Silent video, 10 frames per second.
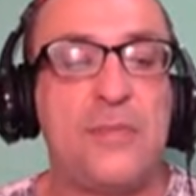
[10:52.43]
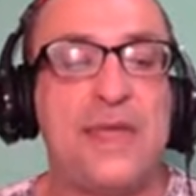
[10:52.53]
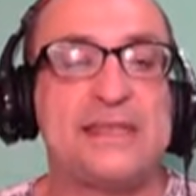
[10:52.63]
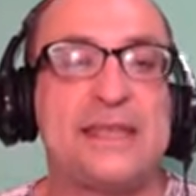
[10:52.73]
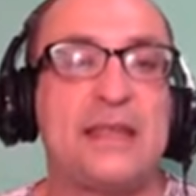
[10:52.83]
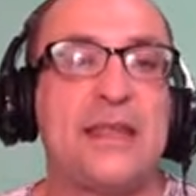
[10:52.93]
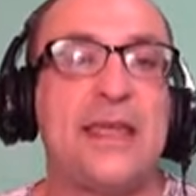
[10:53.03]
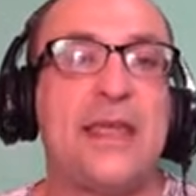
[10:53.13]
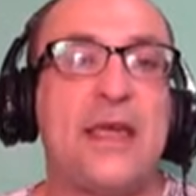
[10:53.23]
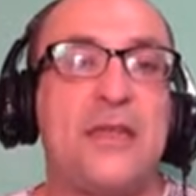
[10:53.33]

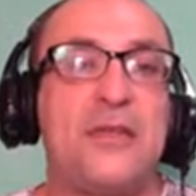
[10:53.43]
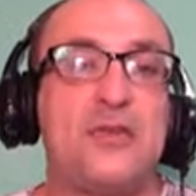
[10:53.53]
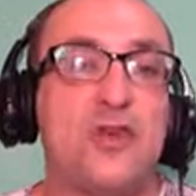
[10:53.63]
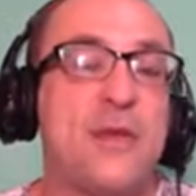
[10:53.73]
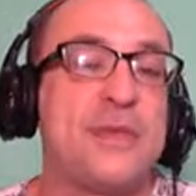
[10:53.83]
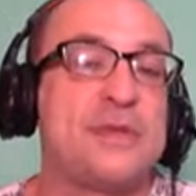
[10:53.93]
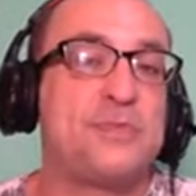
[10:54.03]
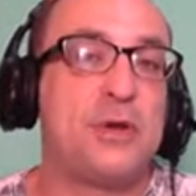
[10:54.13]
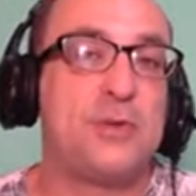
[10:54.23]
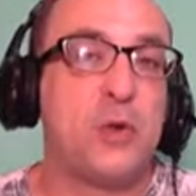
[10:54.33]
basically the
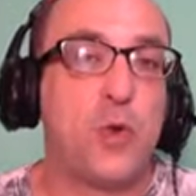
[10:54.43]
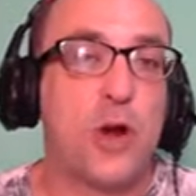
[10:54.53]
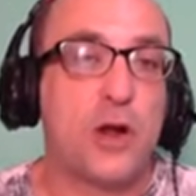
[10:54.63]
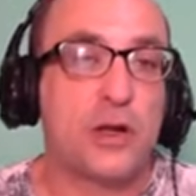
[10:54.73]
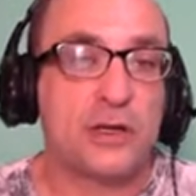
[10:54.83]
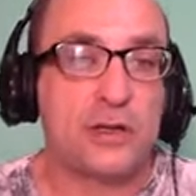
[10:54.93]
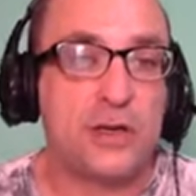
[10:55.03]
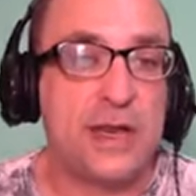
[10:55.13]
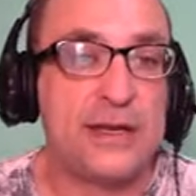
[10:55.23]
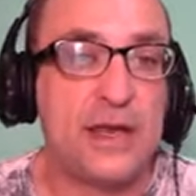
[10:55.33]
Germans put him to work.
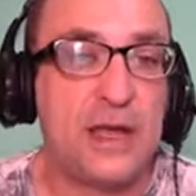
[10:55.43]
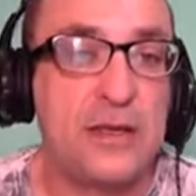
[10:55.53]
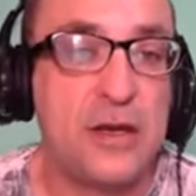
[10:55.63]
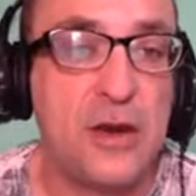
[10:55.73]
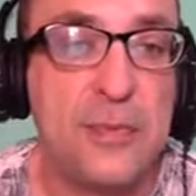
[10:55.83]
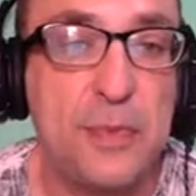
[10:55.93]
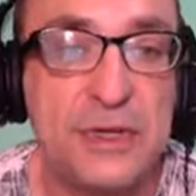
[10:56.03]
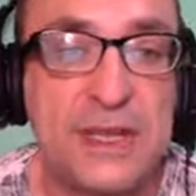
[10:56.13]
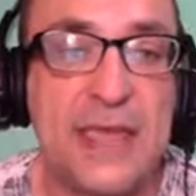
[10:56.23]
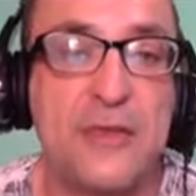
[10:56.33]
And, he
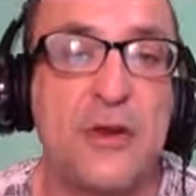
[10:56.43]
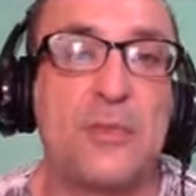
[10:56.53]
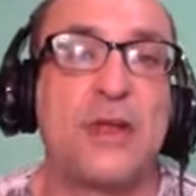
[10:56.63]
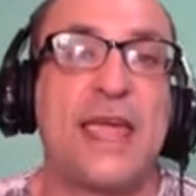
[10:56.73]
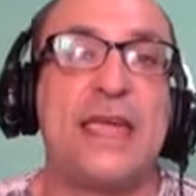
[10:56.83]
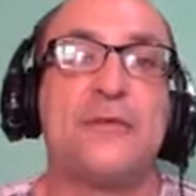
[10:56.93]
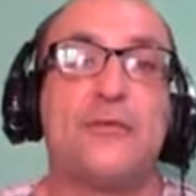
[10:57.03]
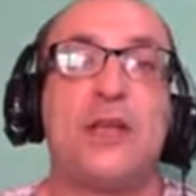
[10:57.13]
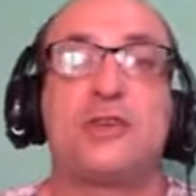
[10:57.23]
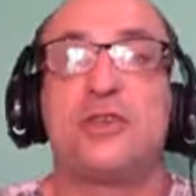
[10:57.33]
put together a brigade
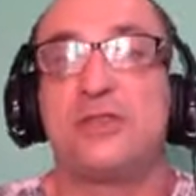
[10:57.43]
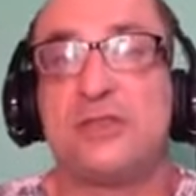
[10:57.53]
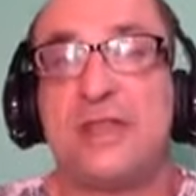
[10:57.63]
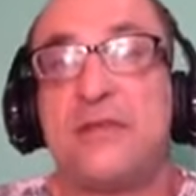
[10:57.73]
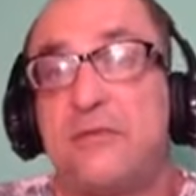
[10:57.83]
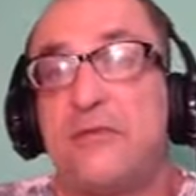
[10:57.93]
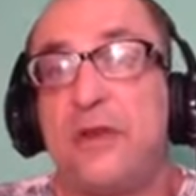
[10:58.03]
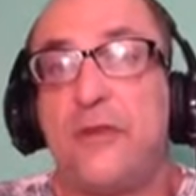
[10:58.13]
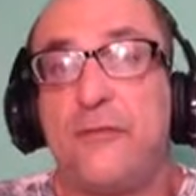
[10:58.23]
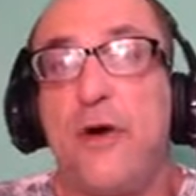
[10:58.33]
of Russians that,
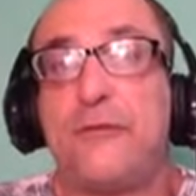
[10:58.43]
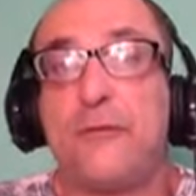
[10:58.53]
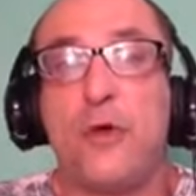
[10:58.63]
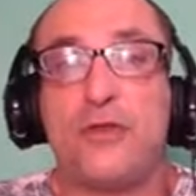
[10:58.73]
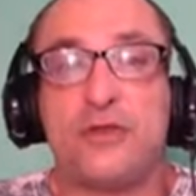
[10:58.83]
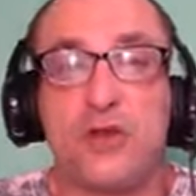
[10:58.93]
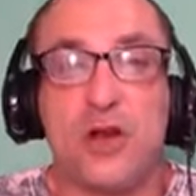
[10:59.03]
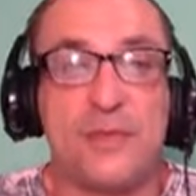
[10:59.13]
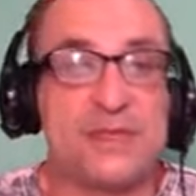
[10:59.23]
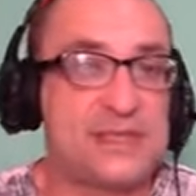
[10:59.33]
fought for the
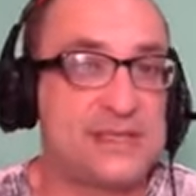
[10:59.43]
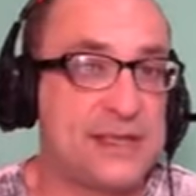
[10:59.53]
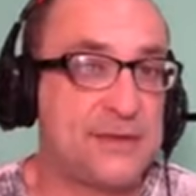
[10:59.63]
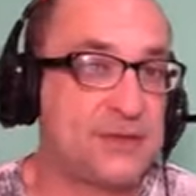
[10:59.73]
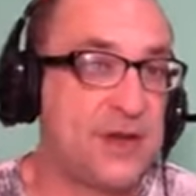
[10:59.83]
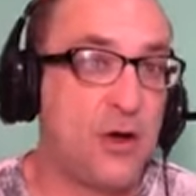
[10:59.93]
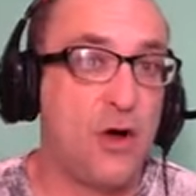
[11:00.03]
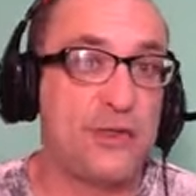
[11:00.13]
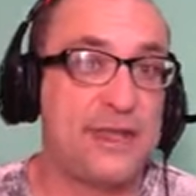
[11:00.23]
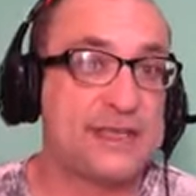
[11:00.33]
Germans and stuff. So now
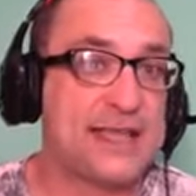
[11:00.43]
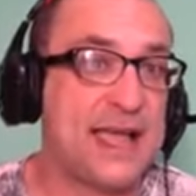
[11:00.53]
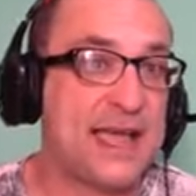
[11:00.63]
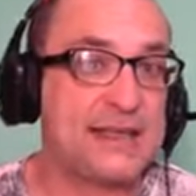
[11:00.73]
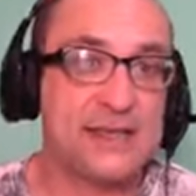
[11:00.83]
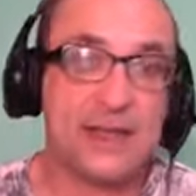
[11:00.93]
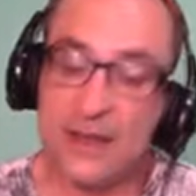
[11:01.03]
all these guys,